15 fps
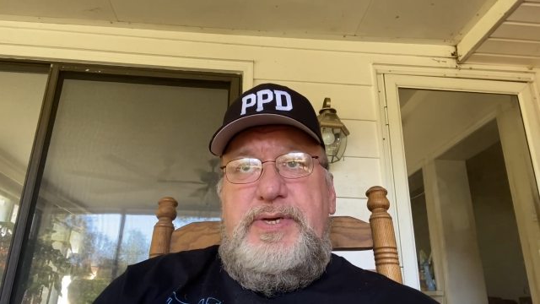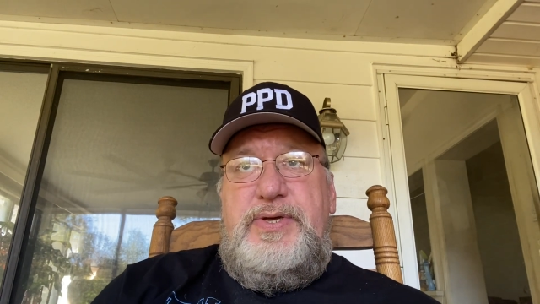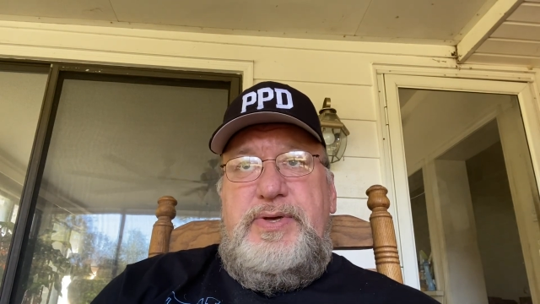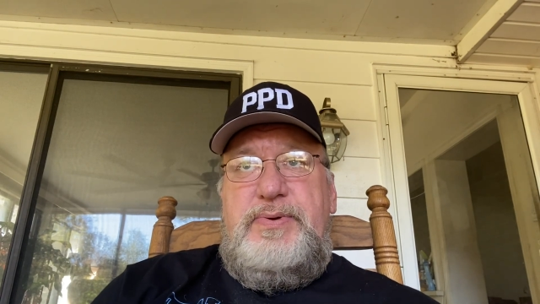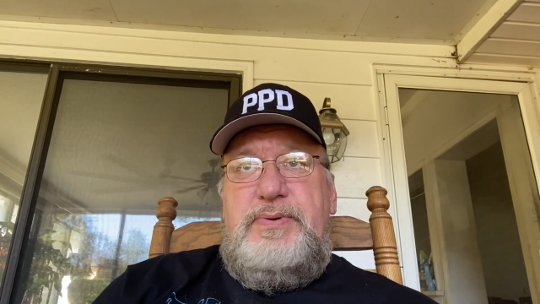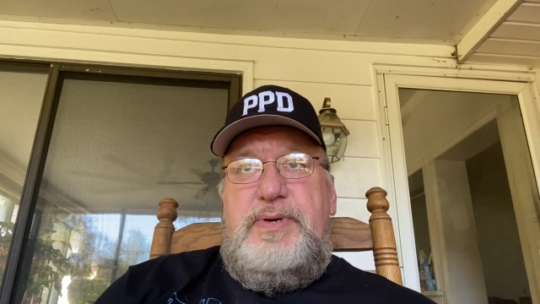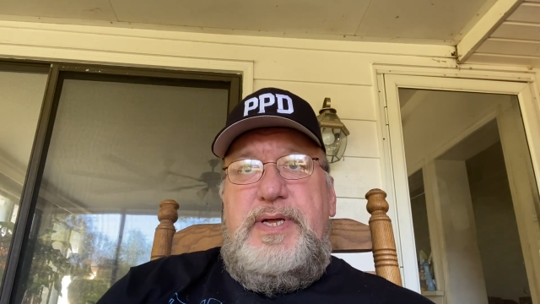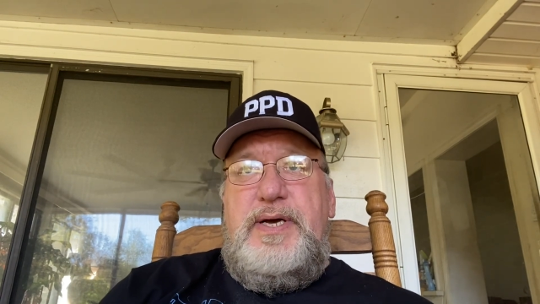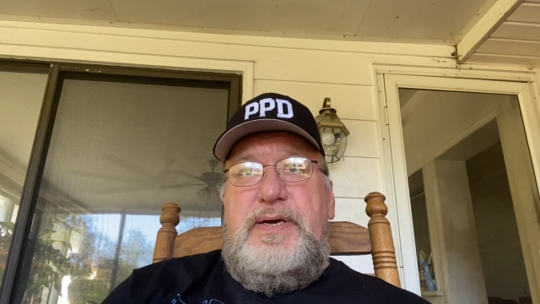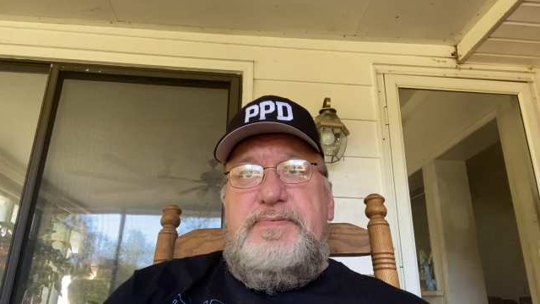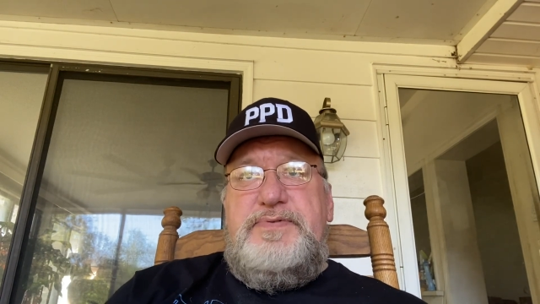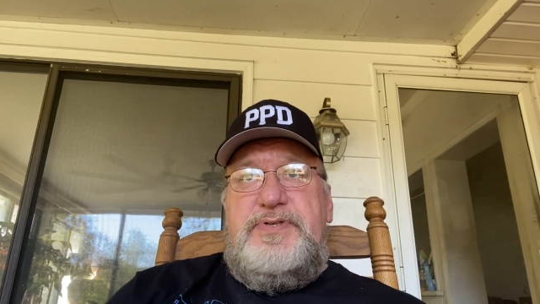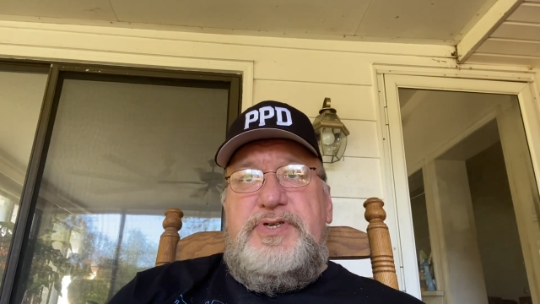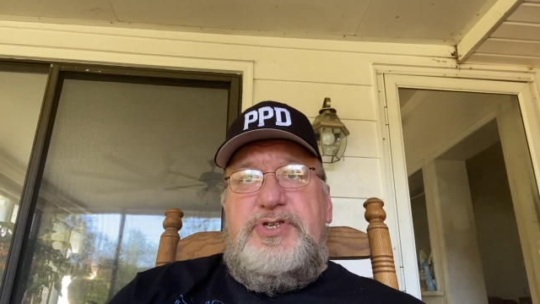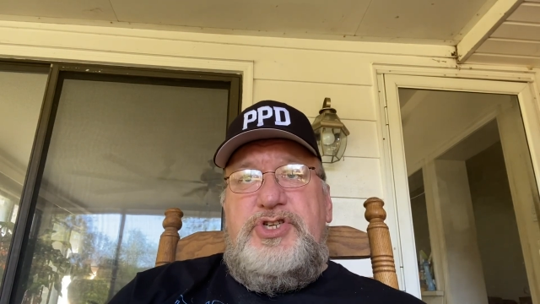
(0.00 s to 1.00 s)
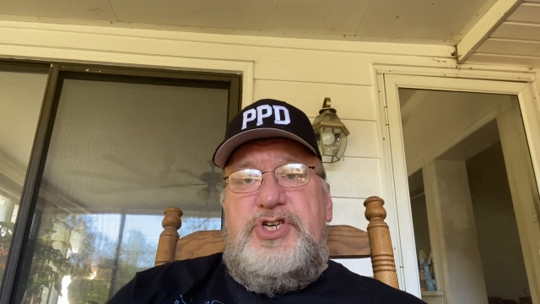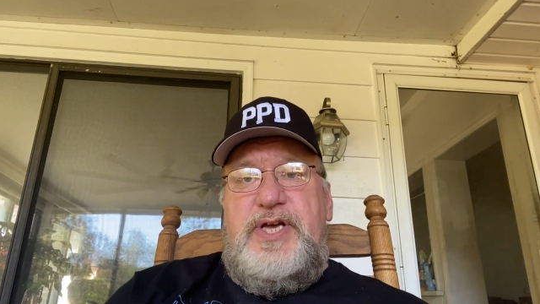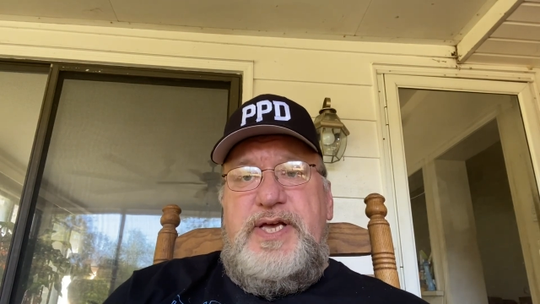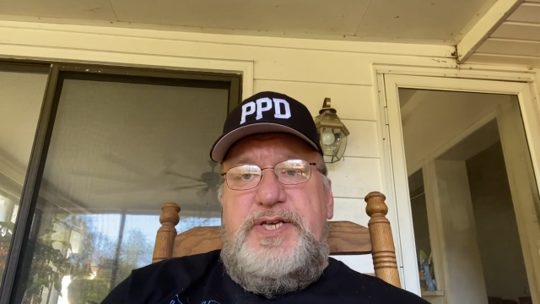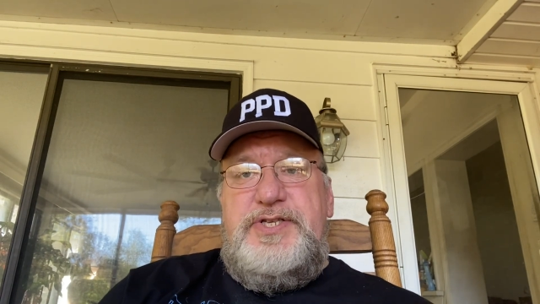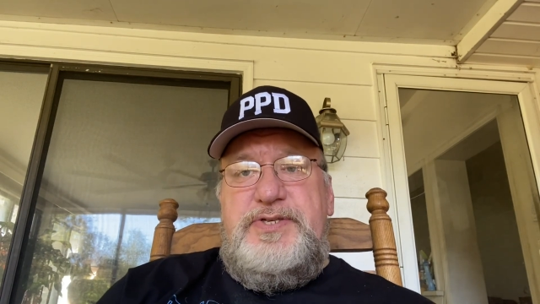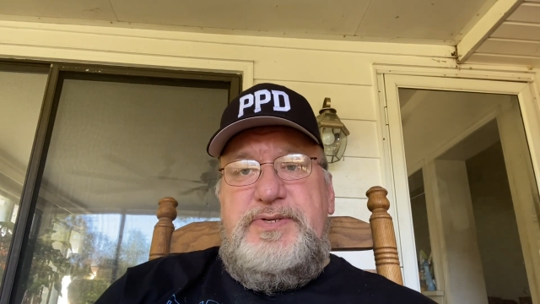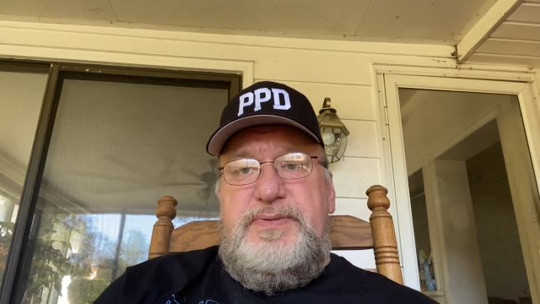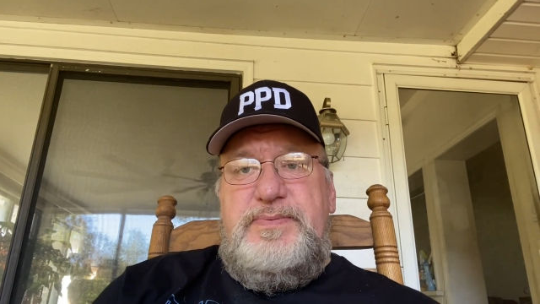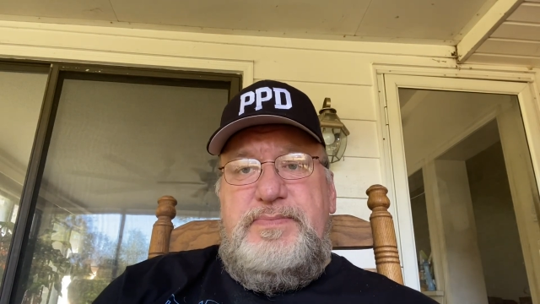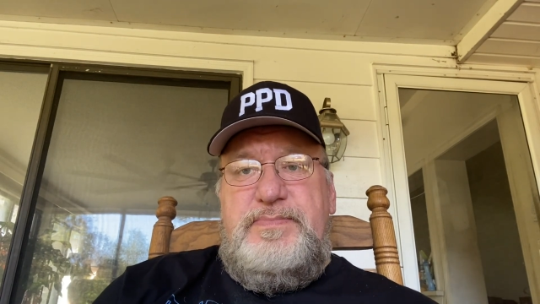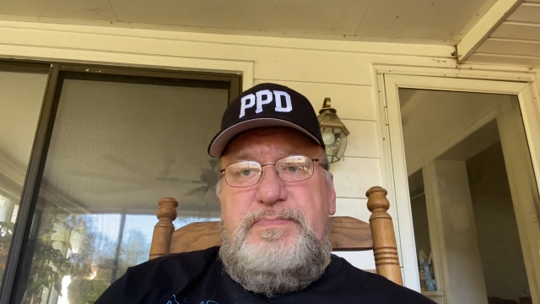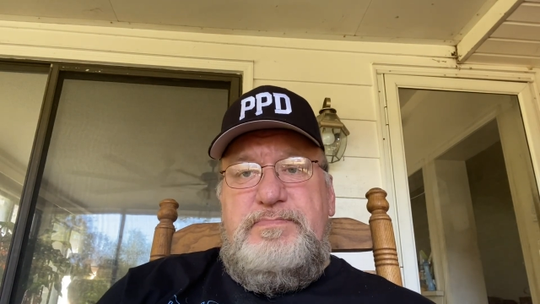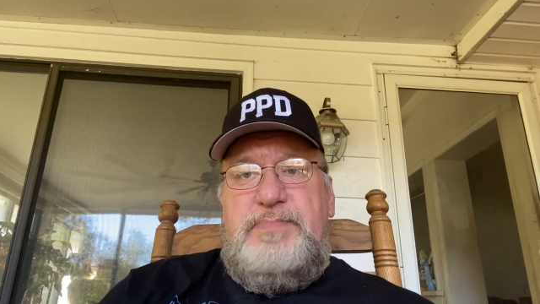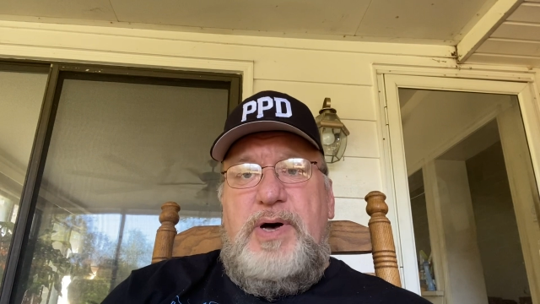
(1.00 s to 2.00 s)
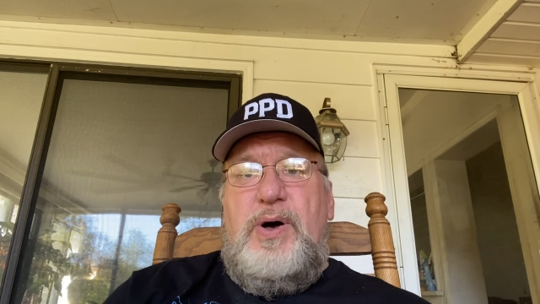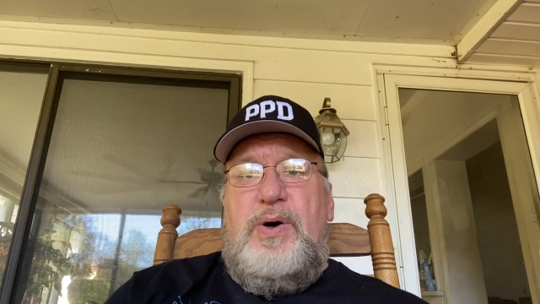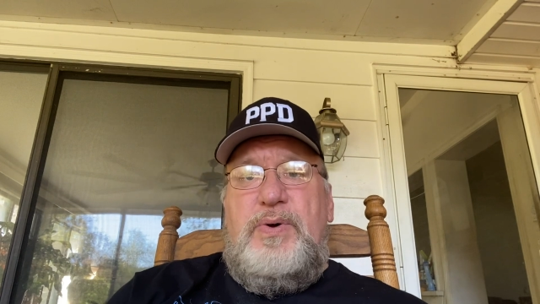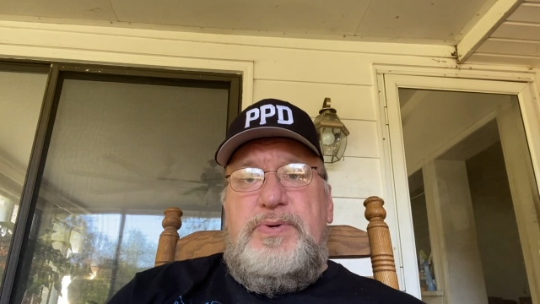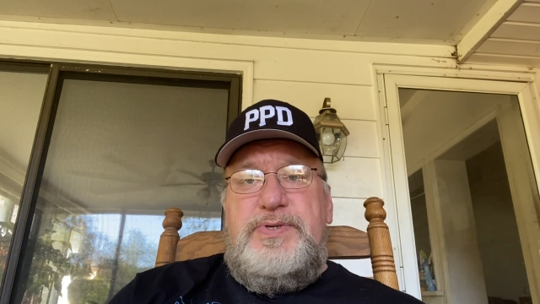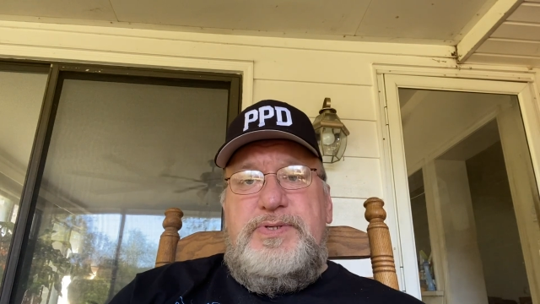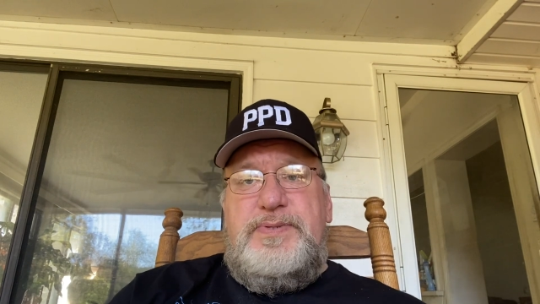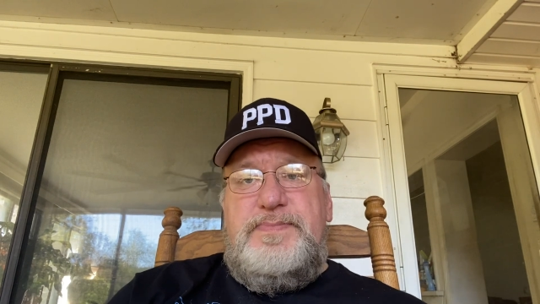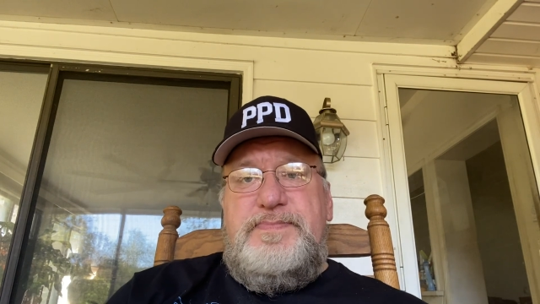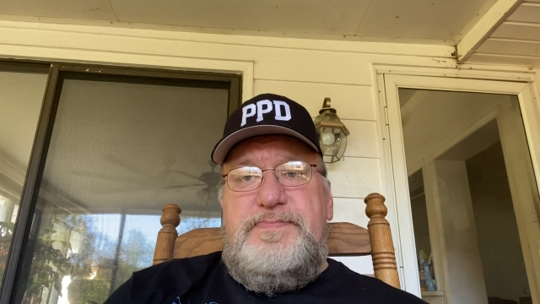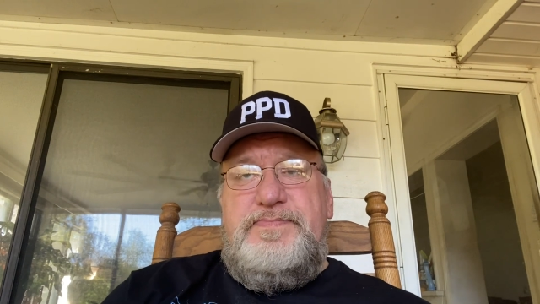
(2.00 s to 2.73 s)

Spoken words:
who loves to chase balls.